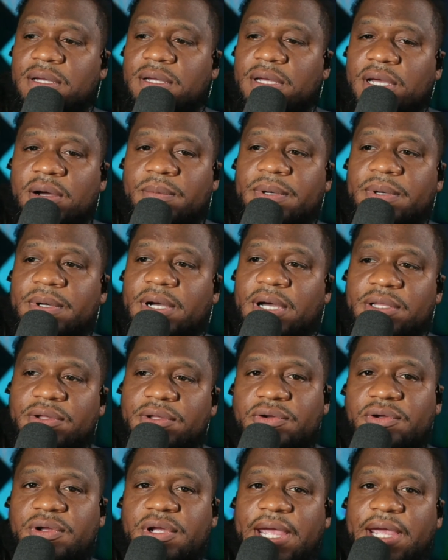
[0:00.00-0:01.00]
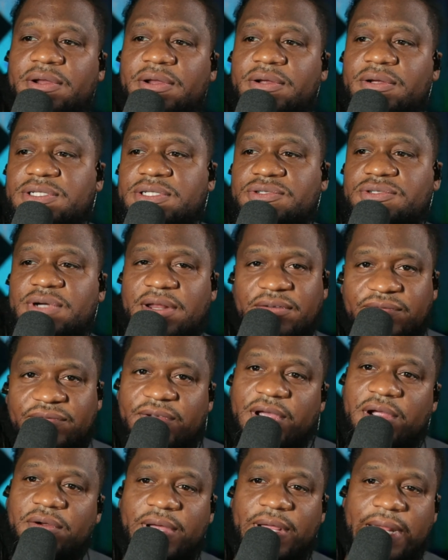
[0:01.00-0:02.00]
help other creators try to
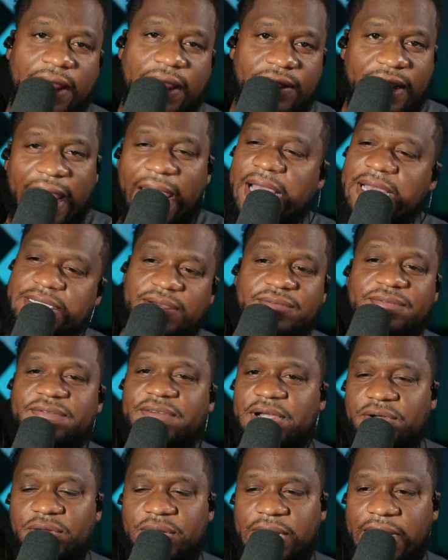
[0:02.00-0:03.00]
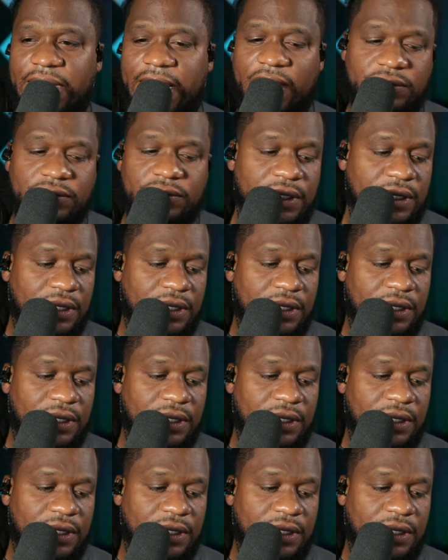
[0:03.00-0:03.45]
figure it out as I'm figuring it out.